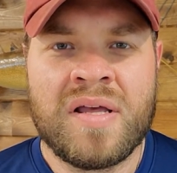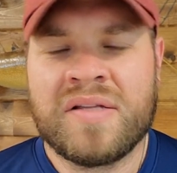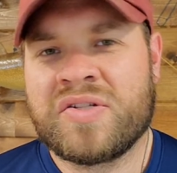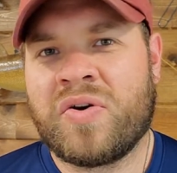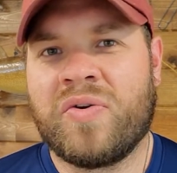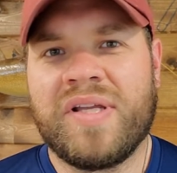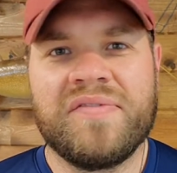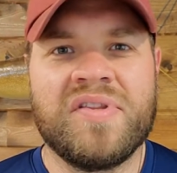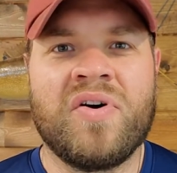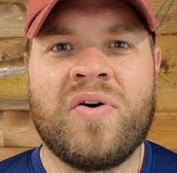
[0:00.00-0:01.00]
So
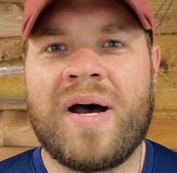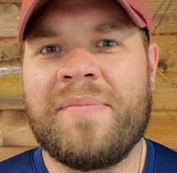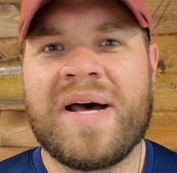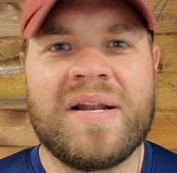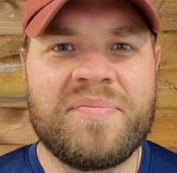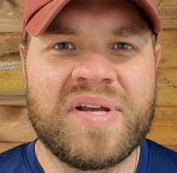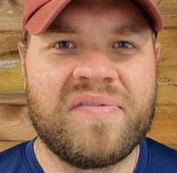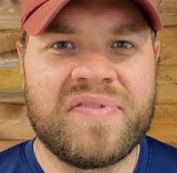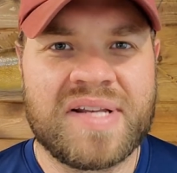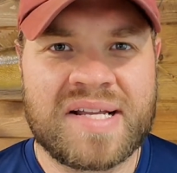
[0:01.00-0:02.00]
even though I'm not a
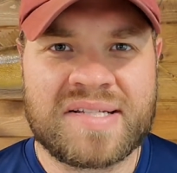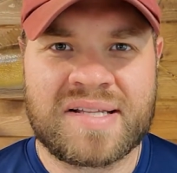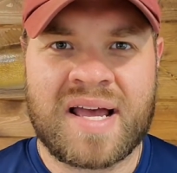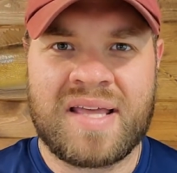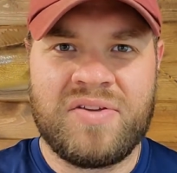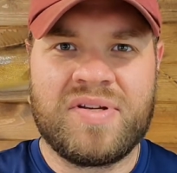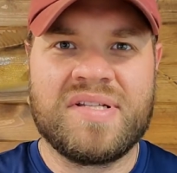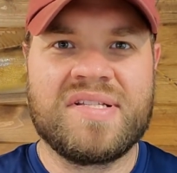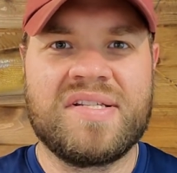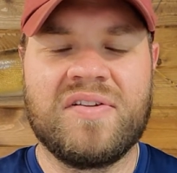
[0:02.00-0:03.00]
big finesse guy, you
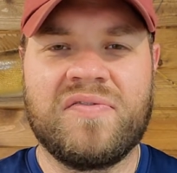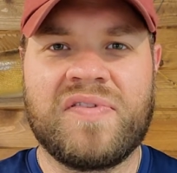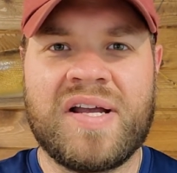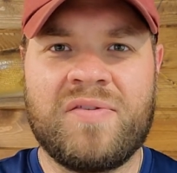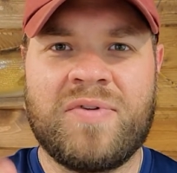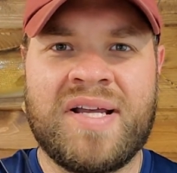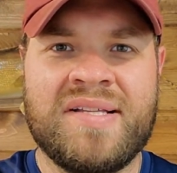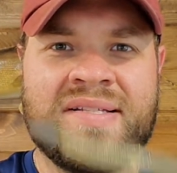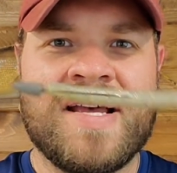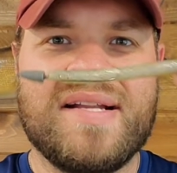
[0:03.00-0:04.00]
can still find
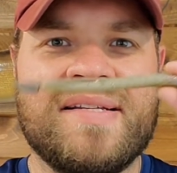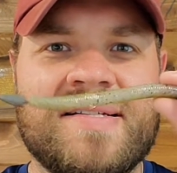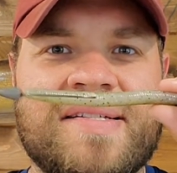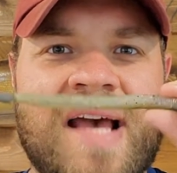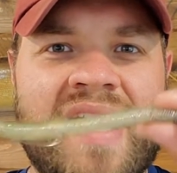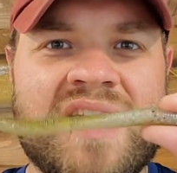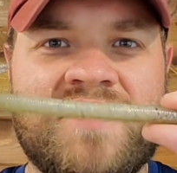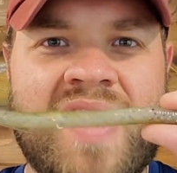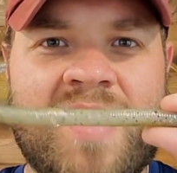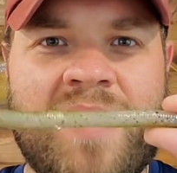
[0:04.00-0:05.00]
ways to
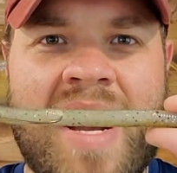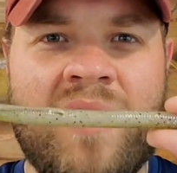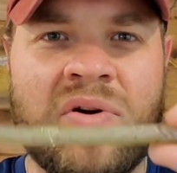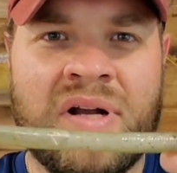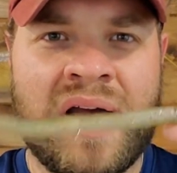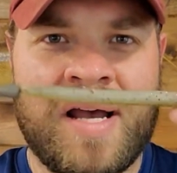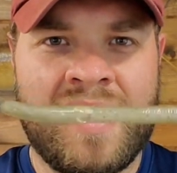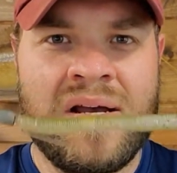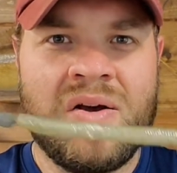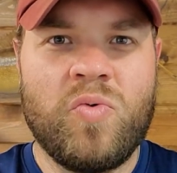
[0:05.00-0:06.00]
satisfy a power guy
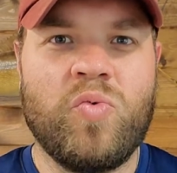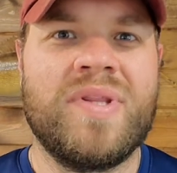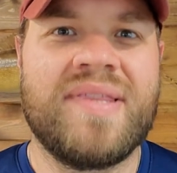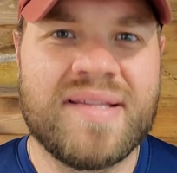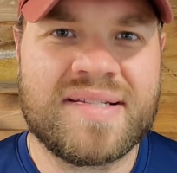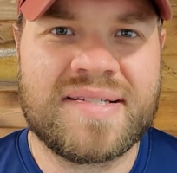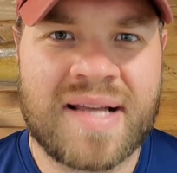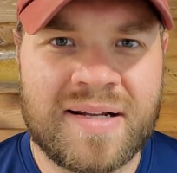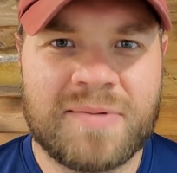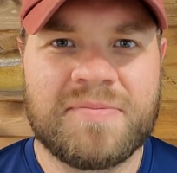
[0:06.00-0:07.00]
with this setup.